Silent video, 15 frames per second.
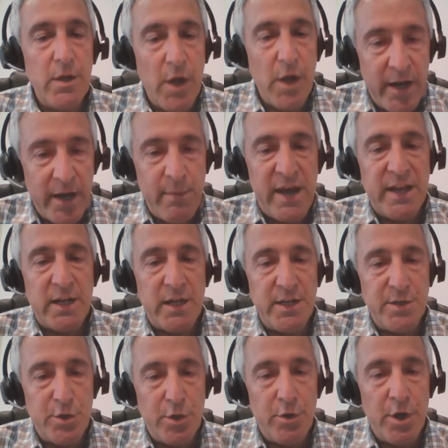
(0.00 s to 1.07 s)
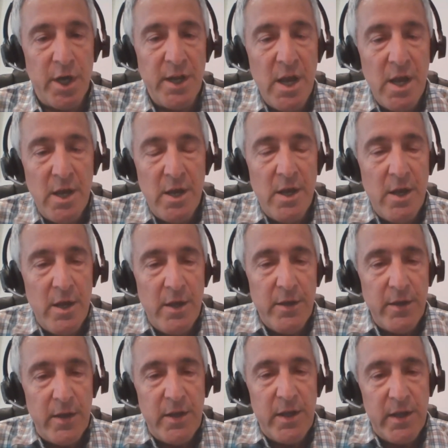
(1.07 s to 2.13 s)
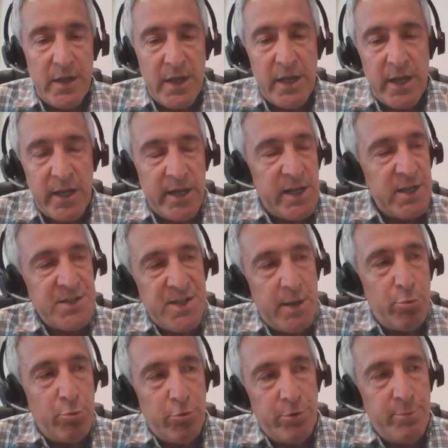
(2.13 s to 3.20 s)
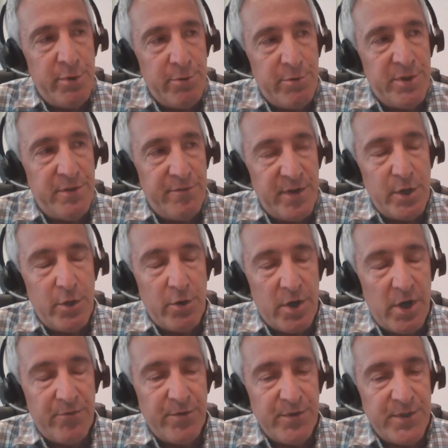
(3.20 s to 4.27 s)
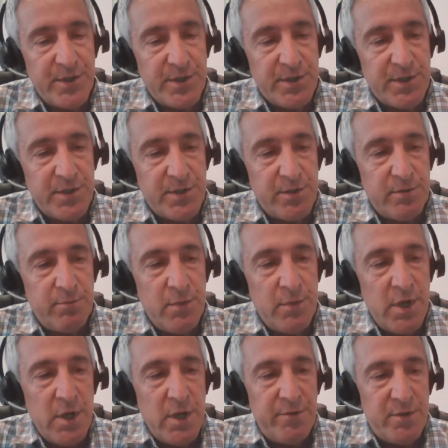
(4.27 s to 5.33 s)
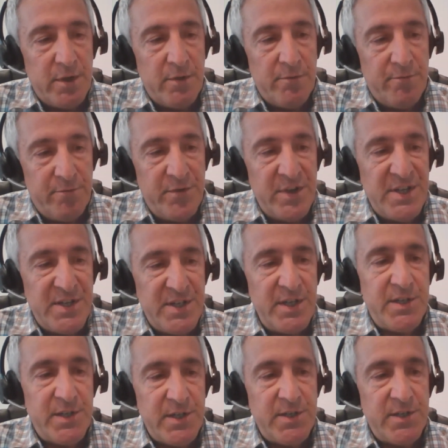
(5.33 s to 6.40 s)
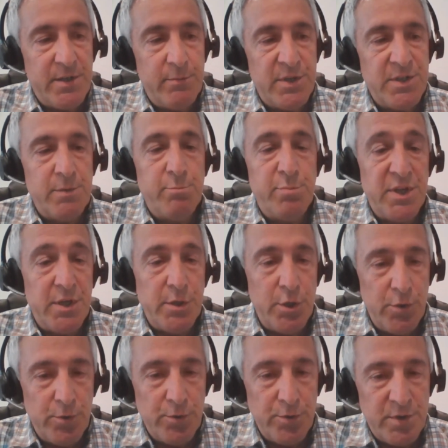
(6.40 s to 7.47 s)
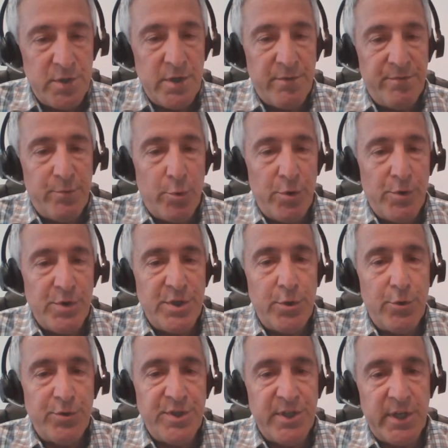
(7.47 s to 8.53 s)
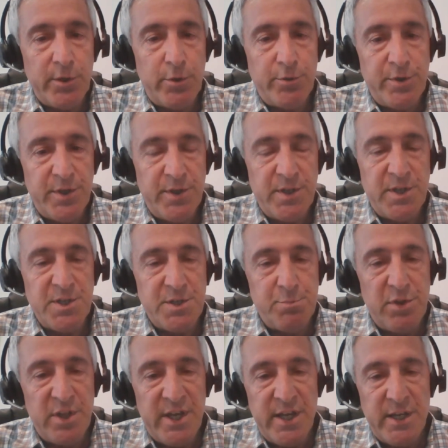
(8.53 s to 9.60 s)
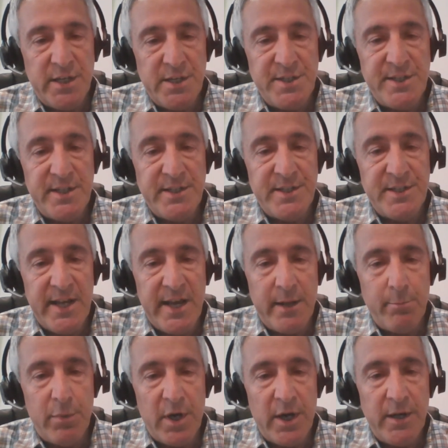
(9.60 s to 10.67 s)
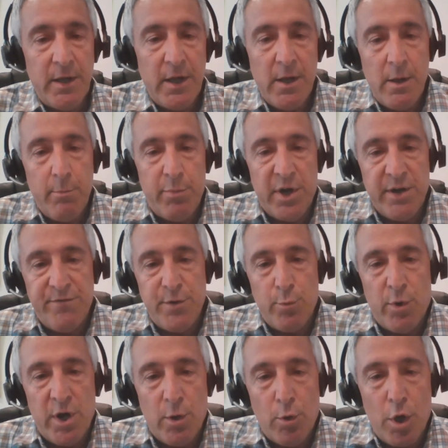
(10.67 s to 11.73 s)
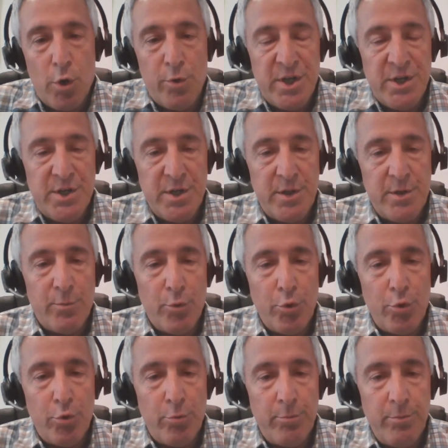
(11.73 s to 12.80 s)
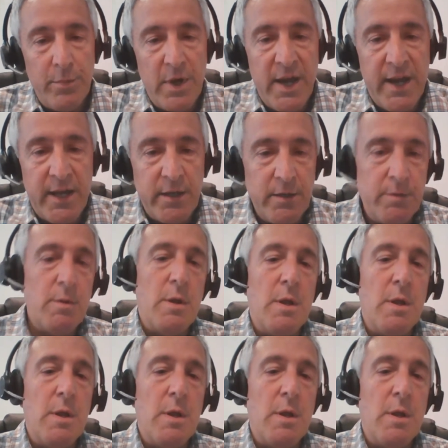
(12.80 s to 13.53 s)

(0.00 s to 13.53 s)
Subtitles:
automatically turn on. And the example would be with the video conferencing system. If the VC system isn't being used, therefore there's no signal to the display and it's in standby. But if you want to go into the room and